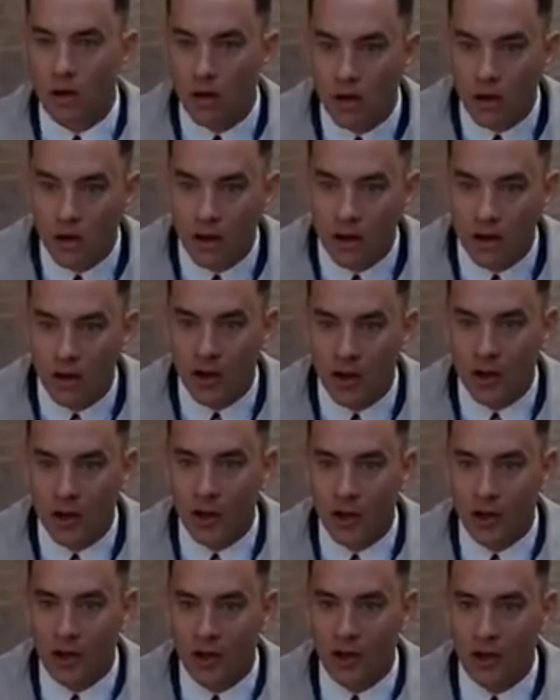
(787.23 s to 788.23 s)
salary for
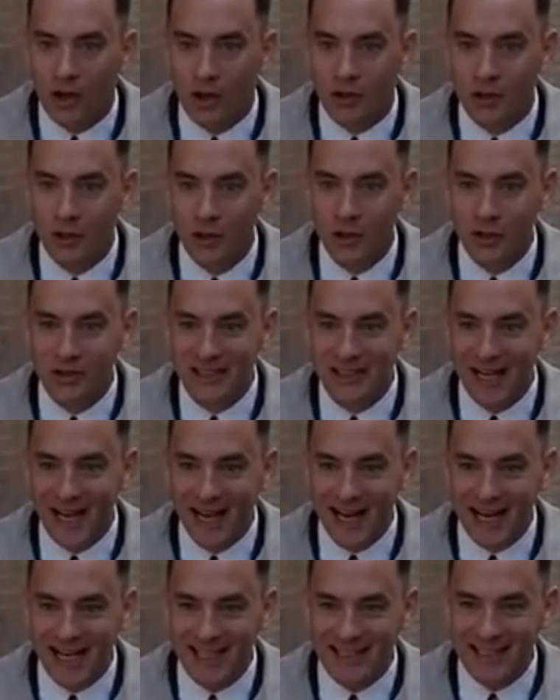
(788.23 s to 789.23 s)
his role in the
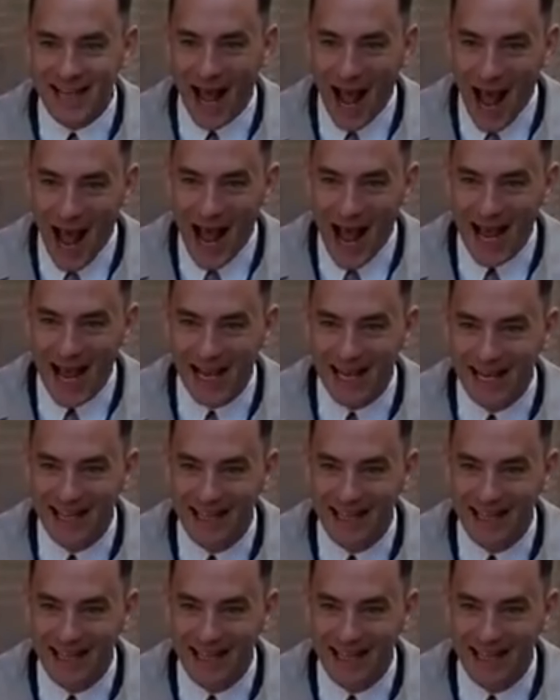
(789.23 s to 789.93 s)
1994